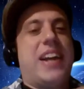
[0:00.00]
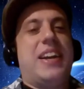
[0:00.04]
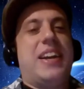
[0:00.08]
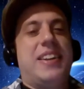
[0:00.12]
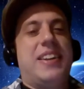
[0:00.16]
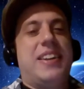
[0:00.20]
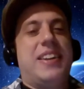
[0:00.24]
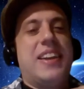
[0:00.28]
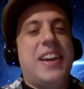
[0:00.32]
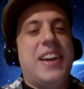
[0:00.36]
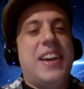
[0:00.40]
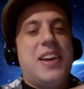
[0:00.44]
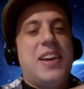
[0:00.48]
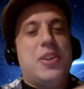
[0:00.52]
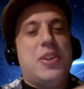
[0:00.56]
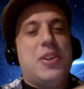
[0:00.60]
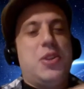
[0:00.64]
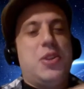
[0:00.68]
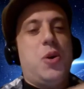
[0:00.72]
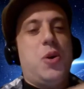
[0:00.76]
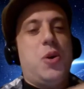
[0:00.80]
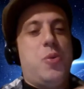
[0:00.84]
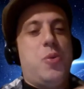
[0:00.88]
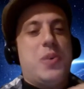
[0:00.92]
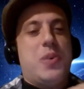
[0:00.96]
could
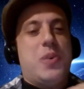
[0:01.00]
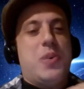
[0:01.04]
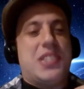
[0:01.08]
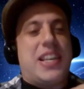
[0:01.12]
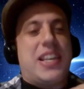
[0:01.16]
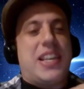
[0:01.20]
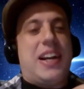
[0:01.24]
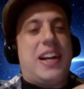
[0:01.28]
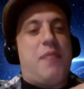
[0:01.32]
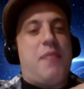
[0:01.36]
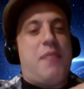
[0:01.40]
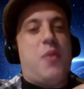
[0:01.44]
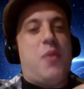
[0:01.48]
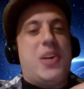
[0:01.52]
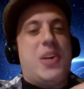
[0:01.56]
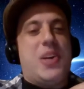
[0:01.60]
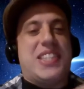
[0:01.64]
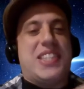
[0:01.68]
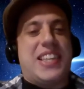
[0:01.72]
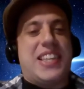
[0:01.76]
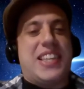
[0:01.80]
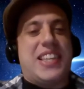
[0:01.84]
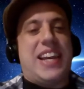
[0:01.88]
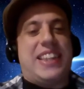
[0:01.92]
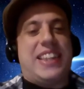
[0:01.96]
do was like a
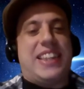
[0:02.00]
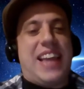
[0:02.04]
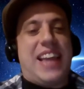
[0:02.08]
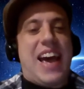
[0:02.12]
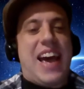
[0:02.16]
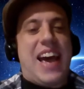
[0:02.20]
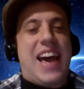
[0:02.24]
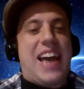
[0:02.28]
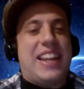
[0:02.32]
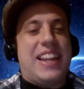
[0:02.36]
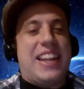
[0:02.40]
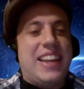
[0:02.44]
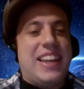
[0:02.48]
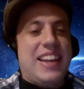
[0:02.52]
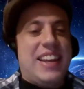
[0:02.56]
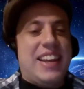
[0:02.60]
voice like that.